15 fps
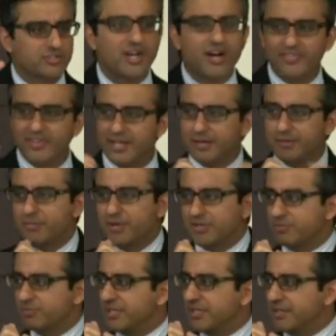not that it
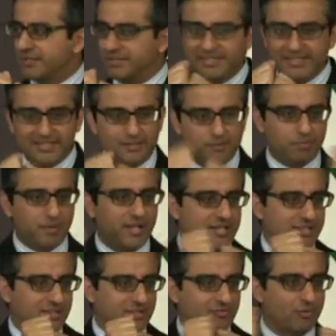must be
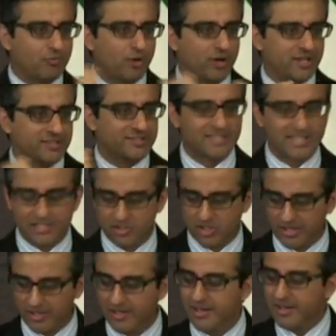displaced from what it's
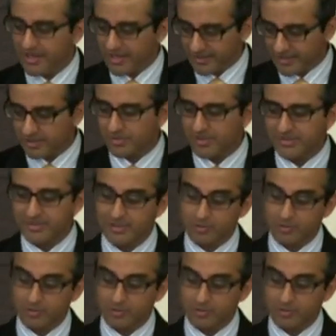touching. And that's what he